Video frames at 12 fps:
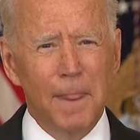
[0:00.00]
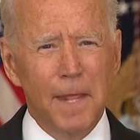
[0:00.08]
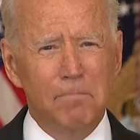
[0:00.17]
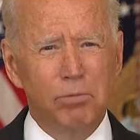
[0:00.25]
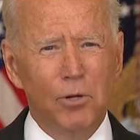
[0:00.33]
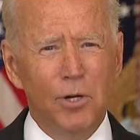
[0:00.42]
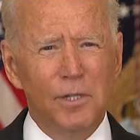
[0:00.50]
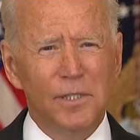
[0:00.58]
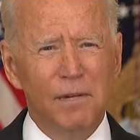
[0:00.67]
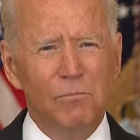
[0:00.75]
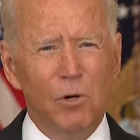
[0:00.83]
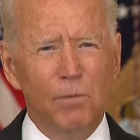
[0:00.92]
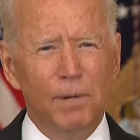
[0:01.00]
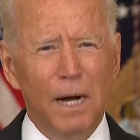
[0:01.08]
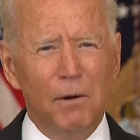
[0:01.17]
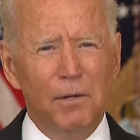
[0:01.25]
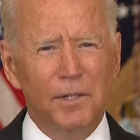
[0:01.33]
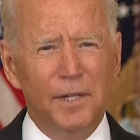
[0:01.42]
Employers have more
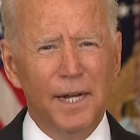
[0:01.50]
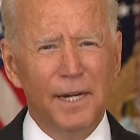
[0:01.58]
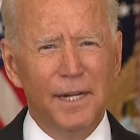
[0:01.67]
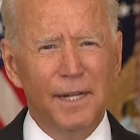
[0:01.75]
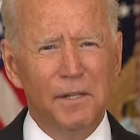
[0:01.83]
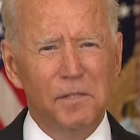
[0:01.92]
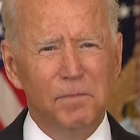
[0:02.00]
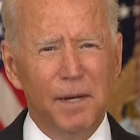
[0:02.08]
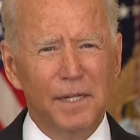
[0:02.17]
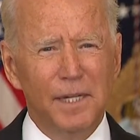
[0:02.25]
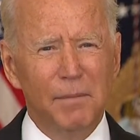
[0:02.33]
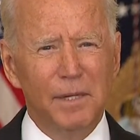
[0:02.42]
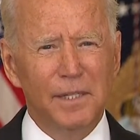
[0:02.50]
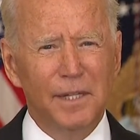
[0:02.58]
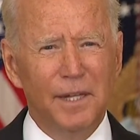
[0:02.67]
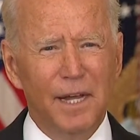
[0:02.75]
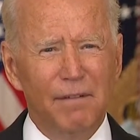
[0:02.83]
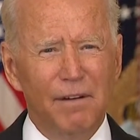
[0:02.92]
power today to end this pandemic than
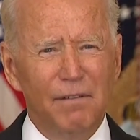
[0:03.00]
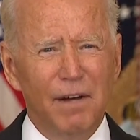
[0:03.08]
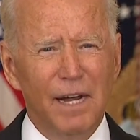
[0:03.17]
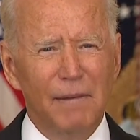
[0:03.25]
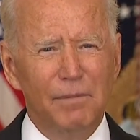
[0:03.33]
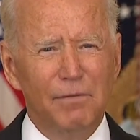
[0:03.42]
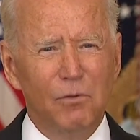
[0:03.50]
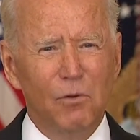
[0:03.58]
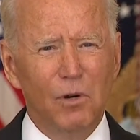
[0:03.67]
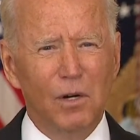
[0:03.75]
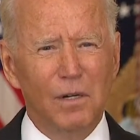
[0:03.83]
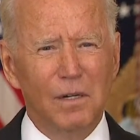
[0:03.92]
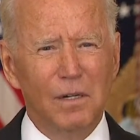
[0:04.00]
they have ever had before.